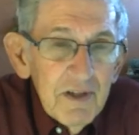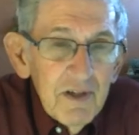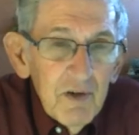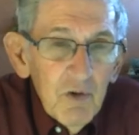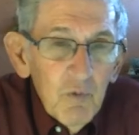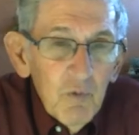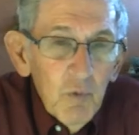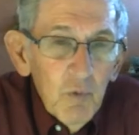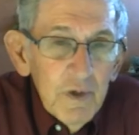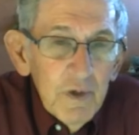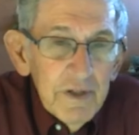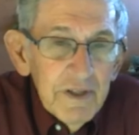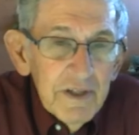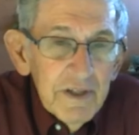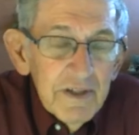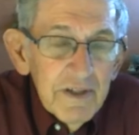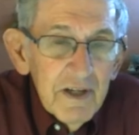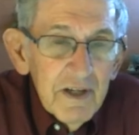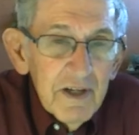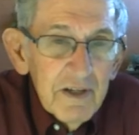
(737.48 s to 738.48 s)
we did
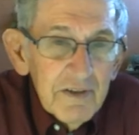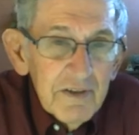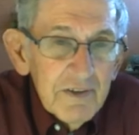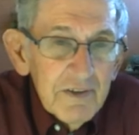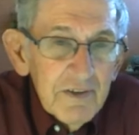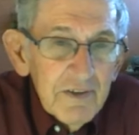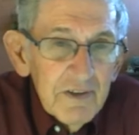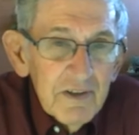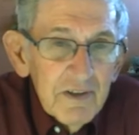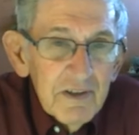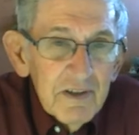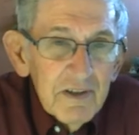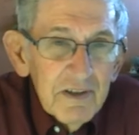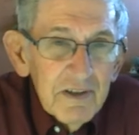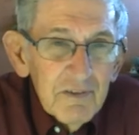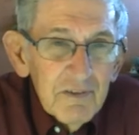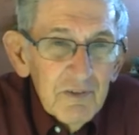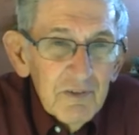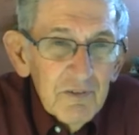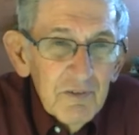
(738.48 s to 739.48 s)
not
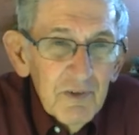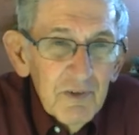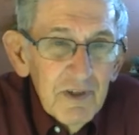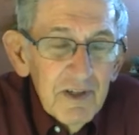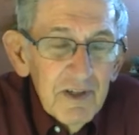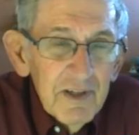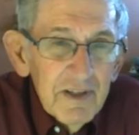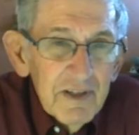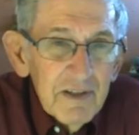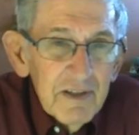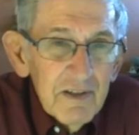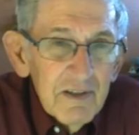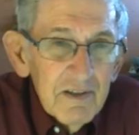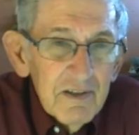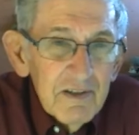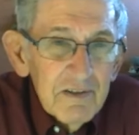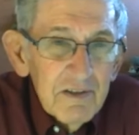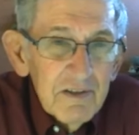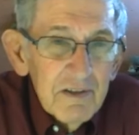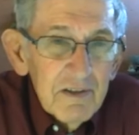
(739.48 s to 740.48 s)
really
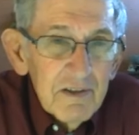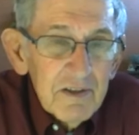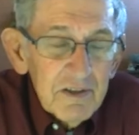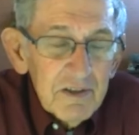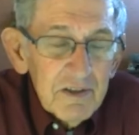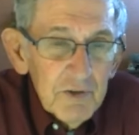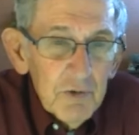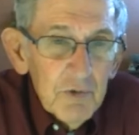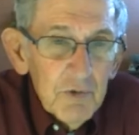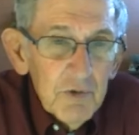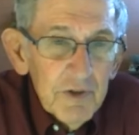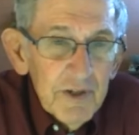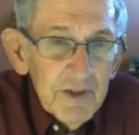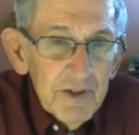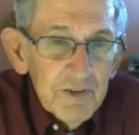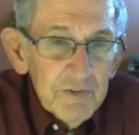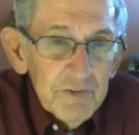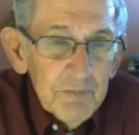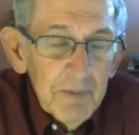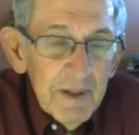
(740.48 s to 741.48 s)
look toward
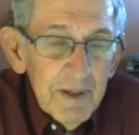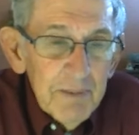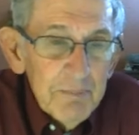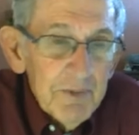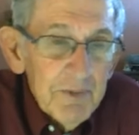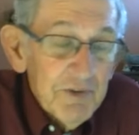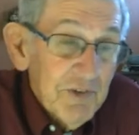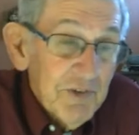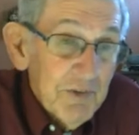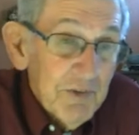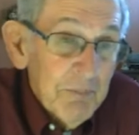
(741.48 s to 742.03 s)
as Baptists and